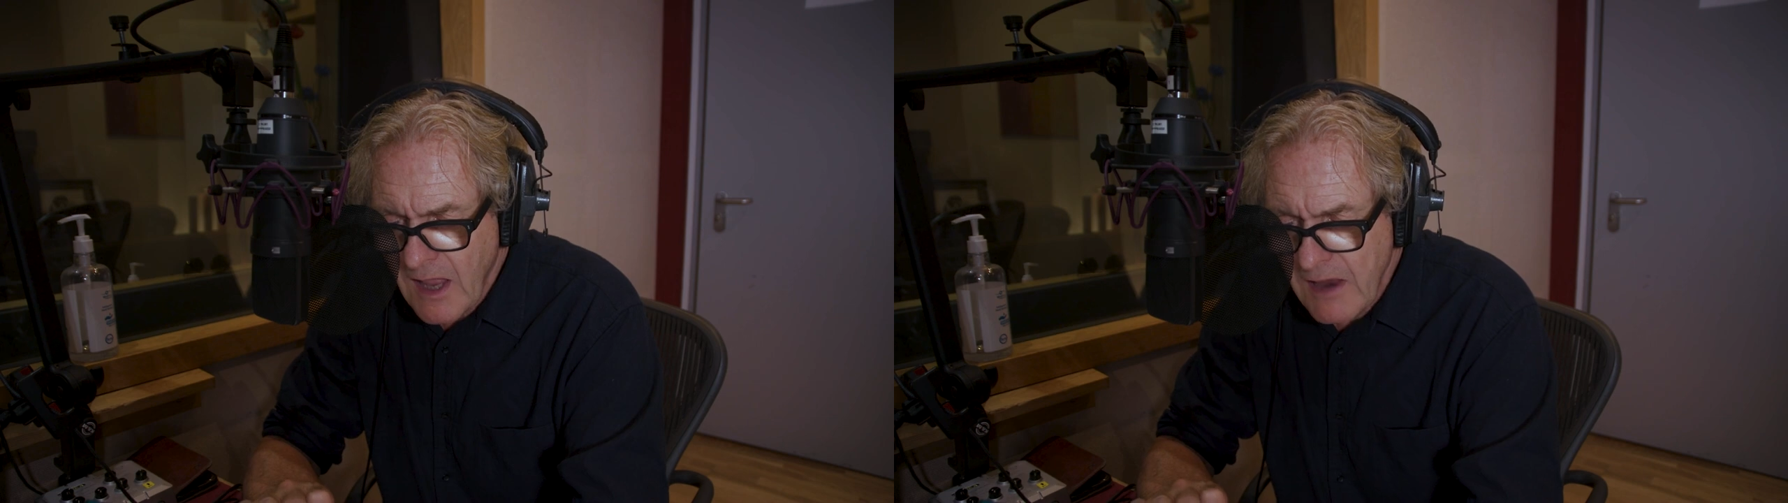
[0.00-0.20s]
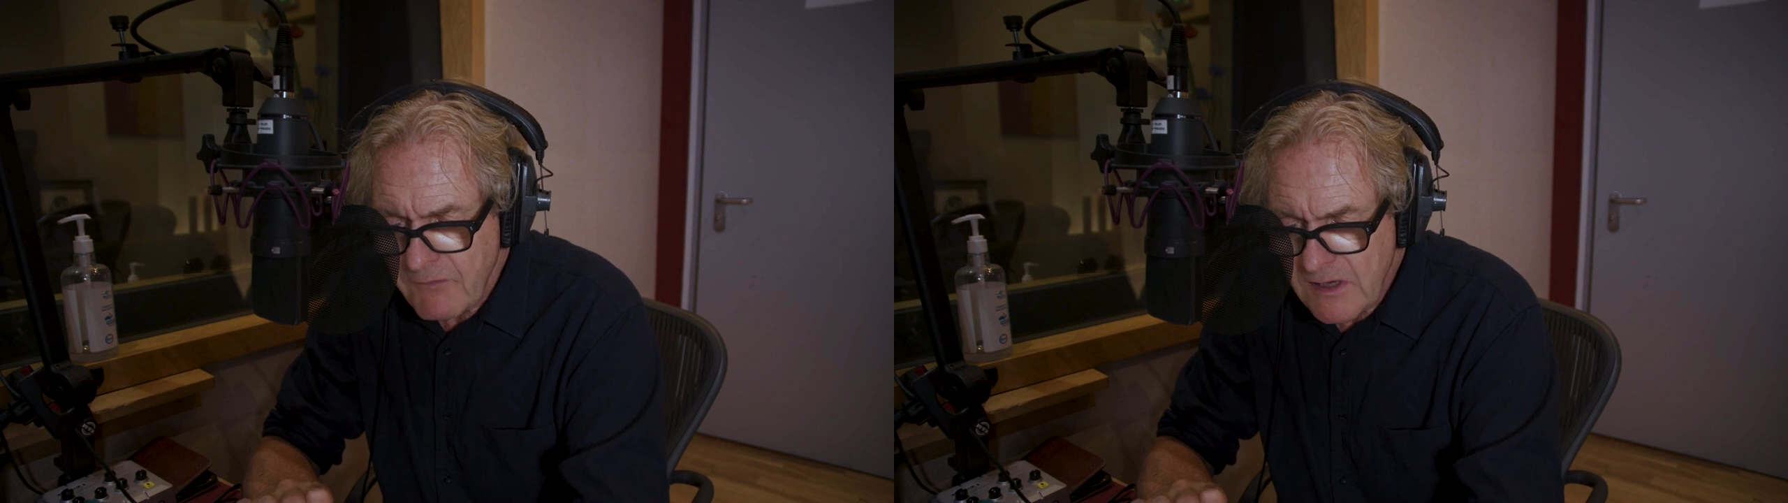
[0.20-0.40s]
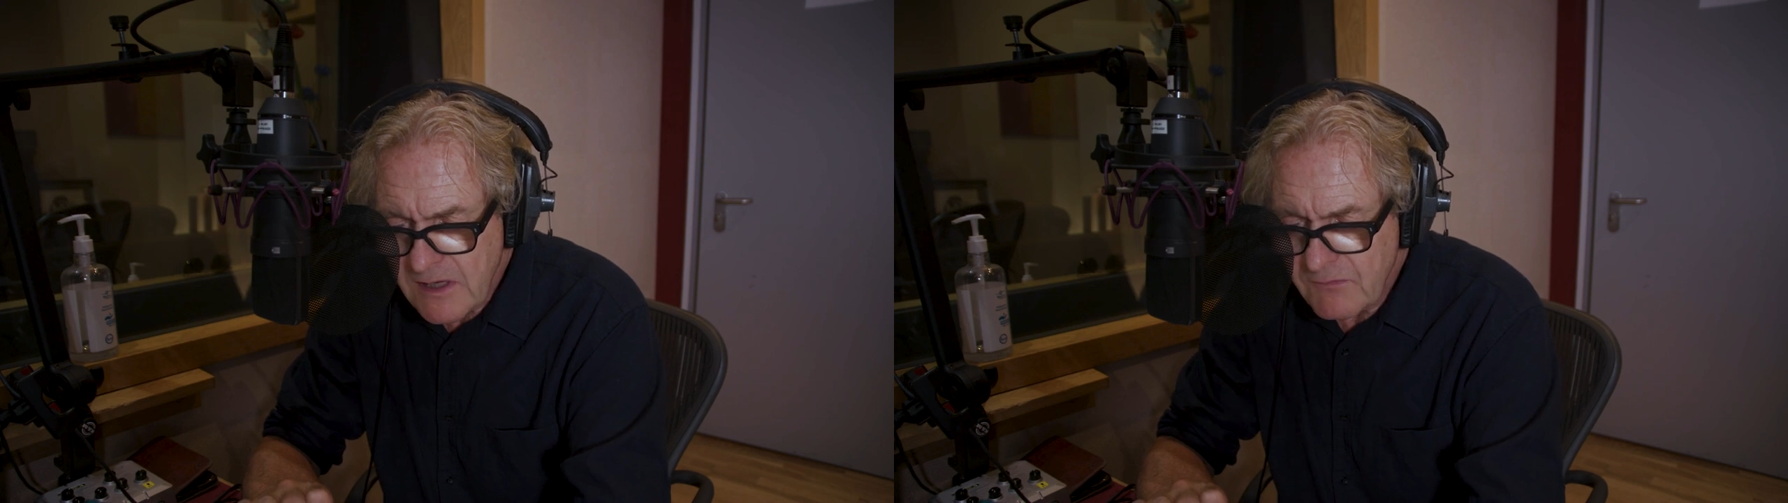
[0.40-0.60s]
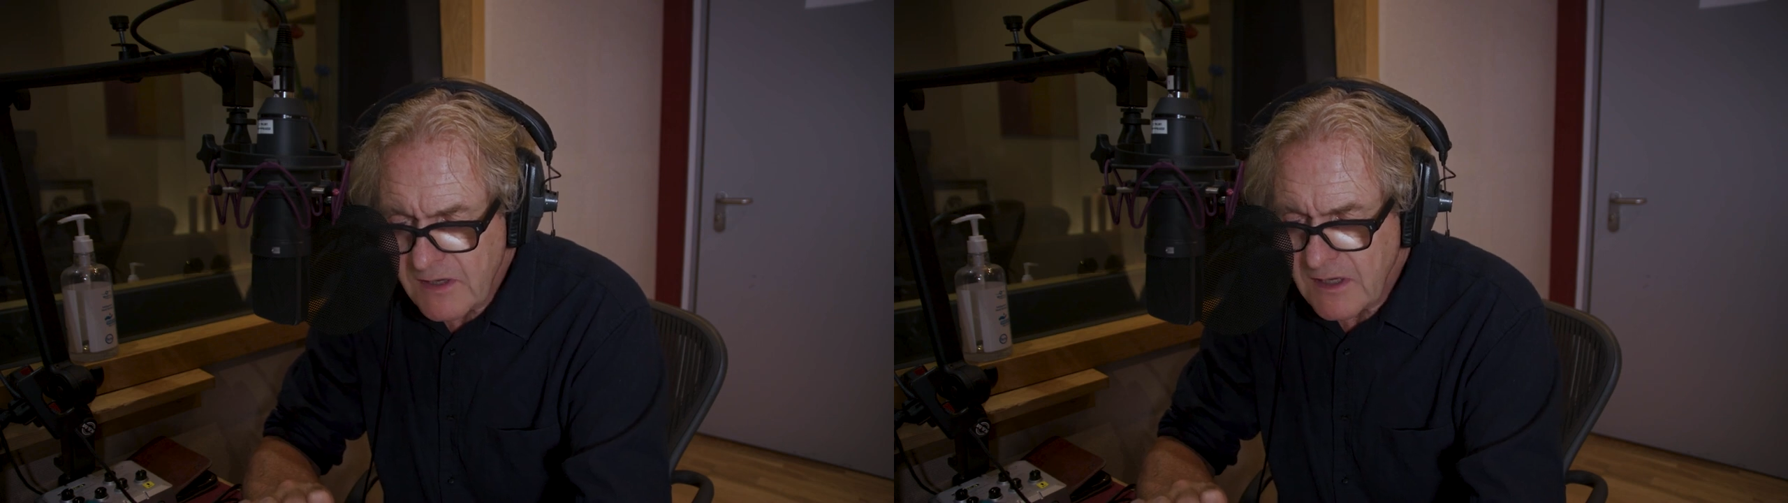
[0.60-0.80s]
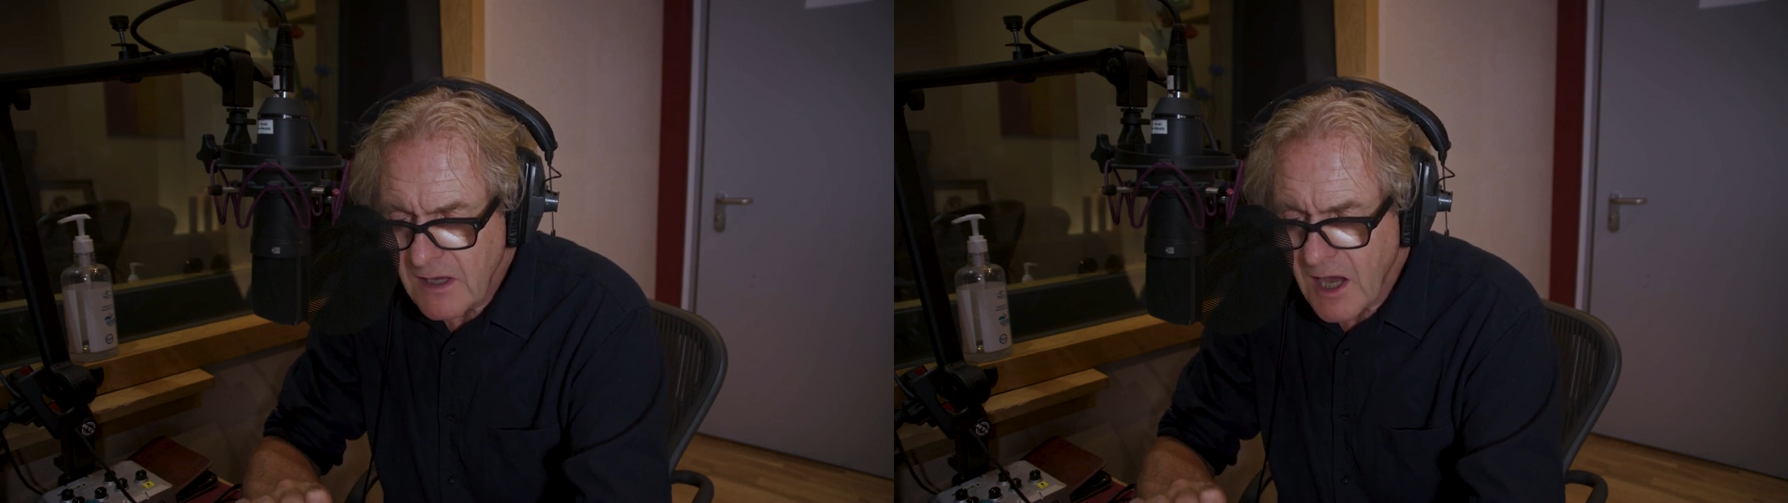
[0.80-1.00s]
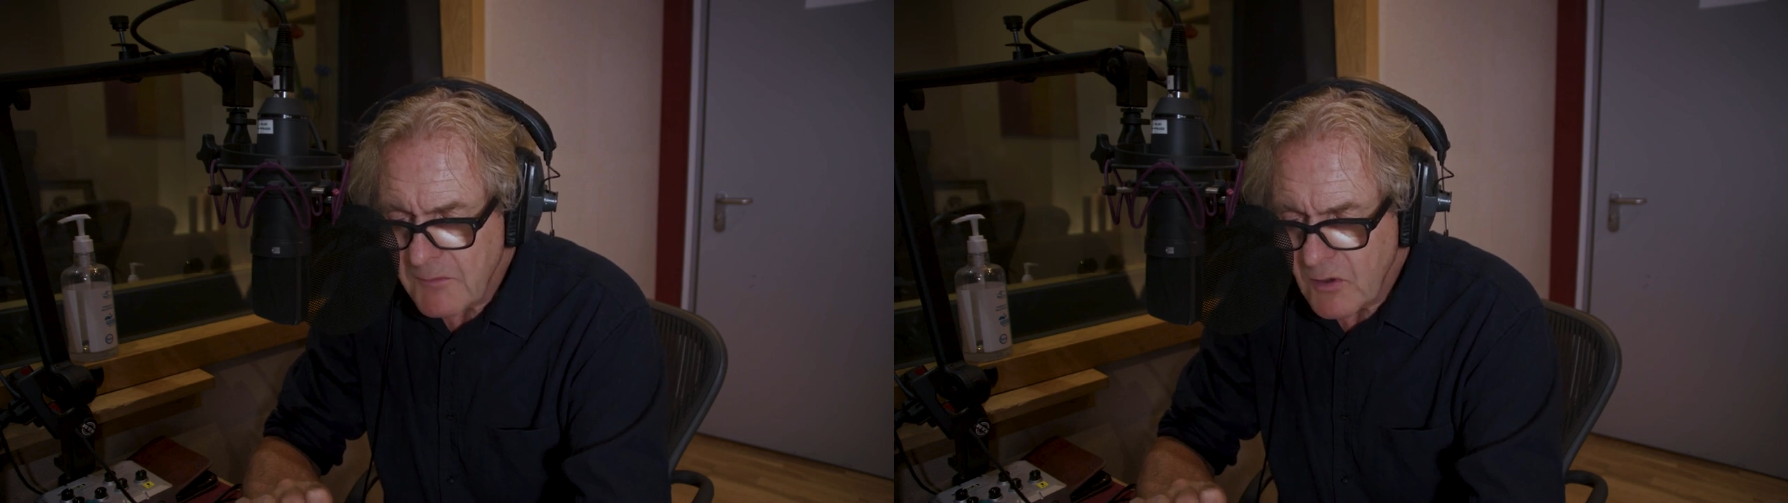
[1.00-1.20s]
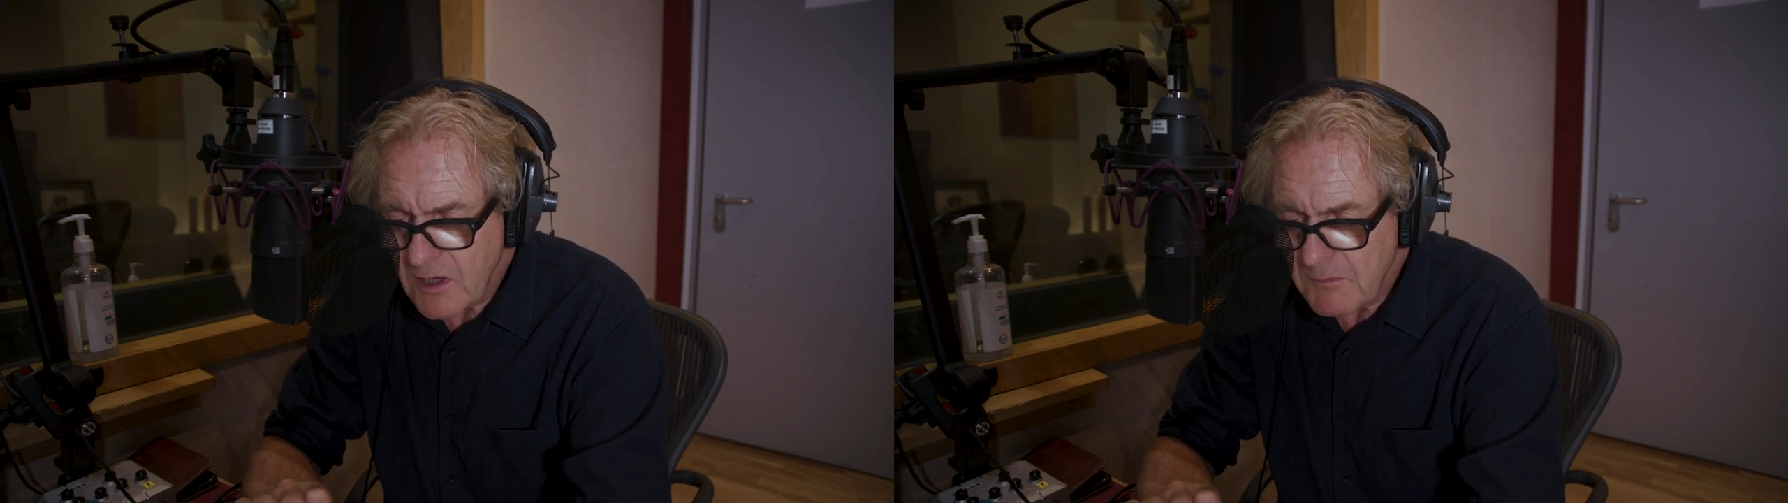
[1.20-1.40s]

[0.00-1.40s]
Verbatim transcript: Every evening Armand